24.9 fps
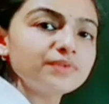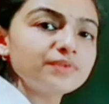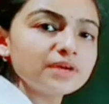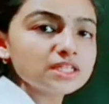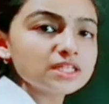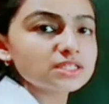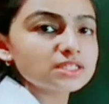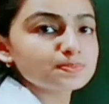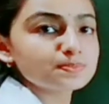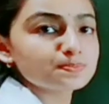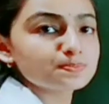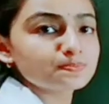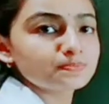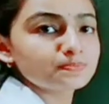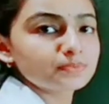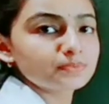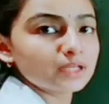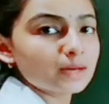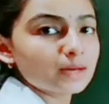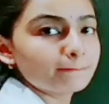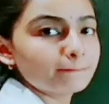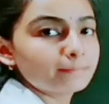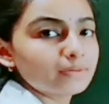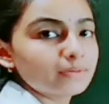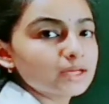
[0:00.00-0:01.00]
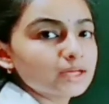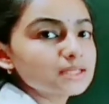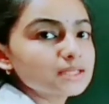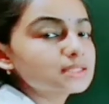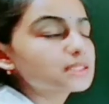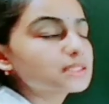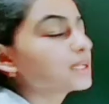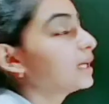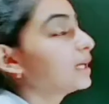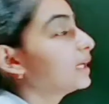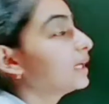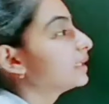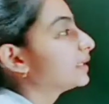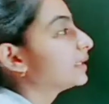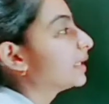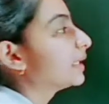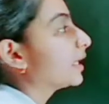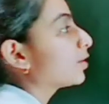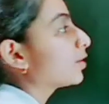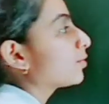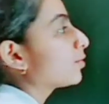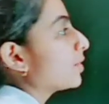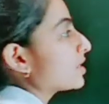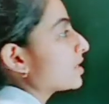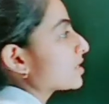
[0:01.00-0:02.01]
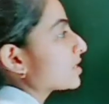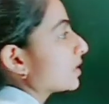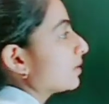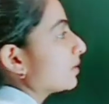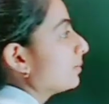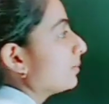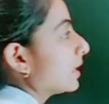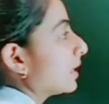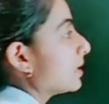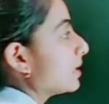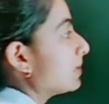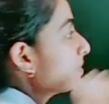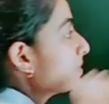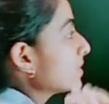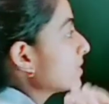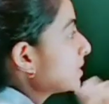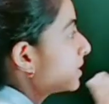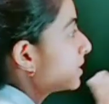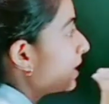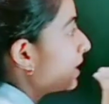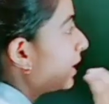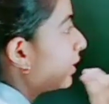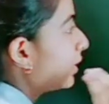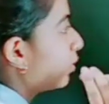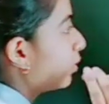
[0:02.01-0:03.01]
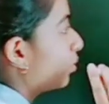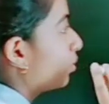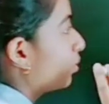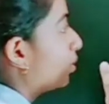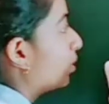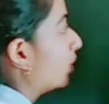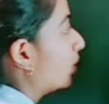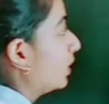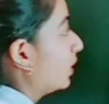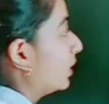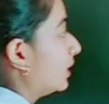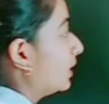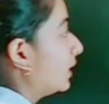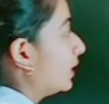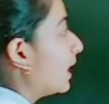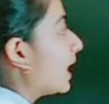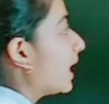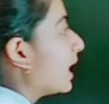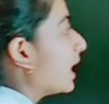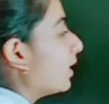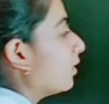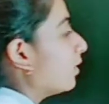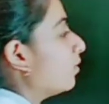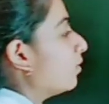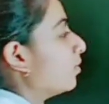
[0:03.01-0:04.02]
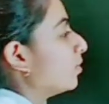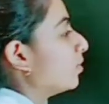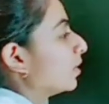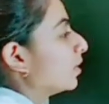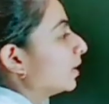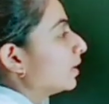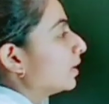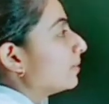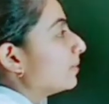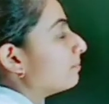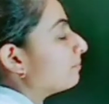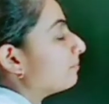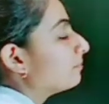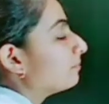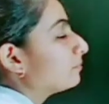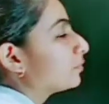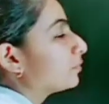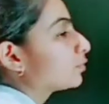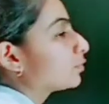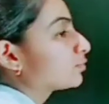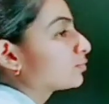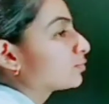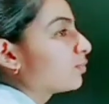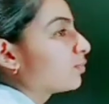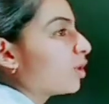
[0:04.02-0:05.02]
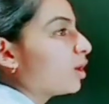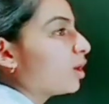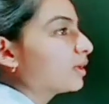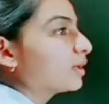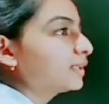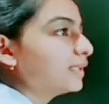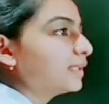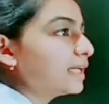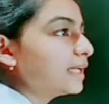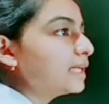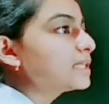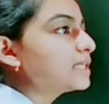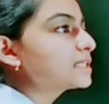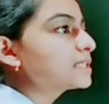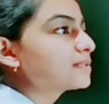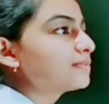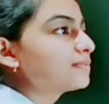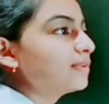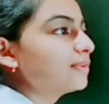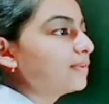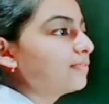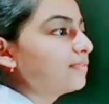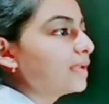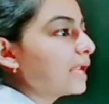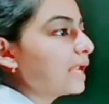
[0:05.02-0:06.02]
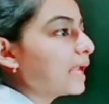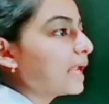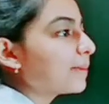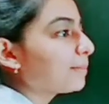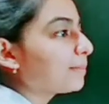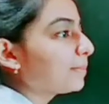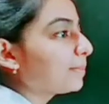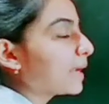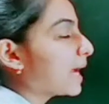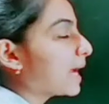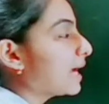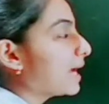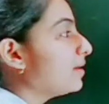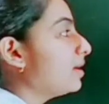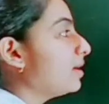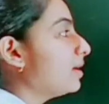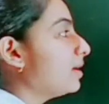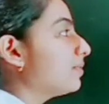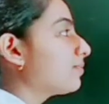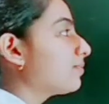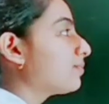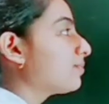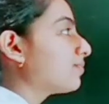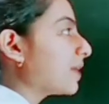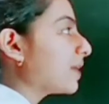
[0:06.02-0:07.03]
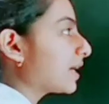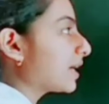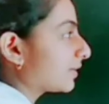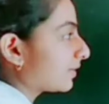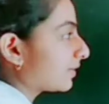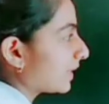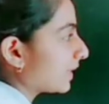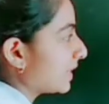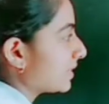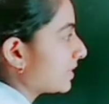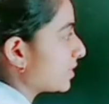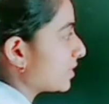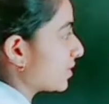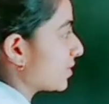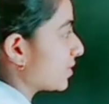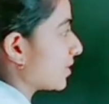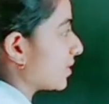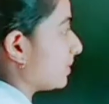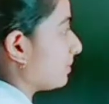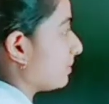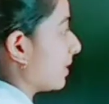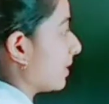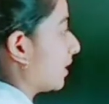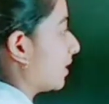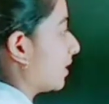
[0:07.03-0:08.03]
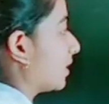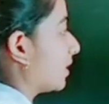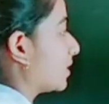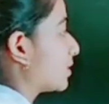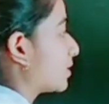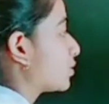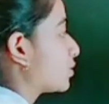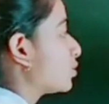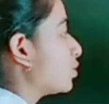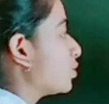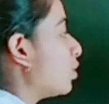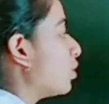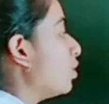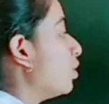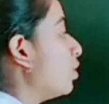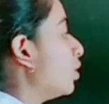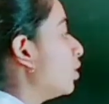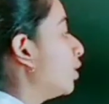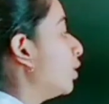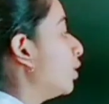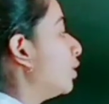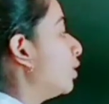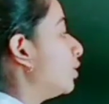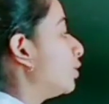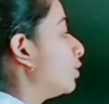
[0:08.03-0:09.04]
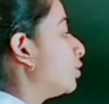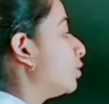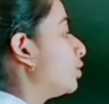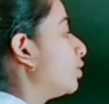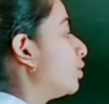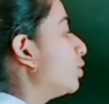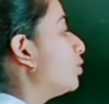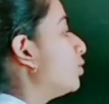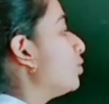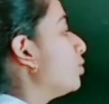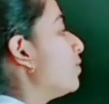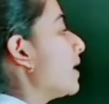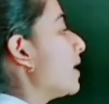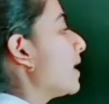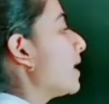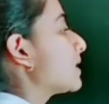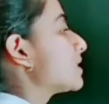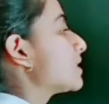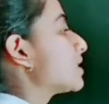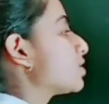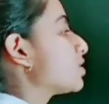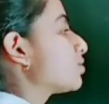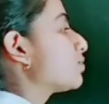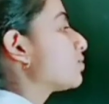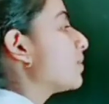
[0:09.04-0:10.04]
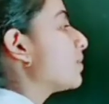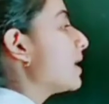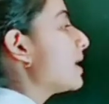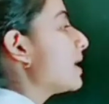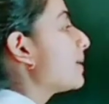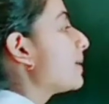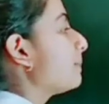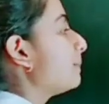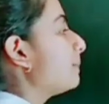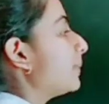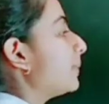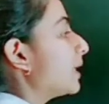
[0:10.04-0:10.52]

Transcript: which numbers the equation becomes 0. Now, for this we will apply factorization method. So, 2x square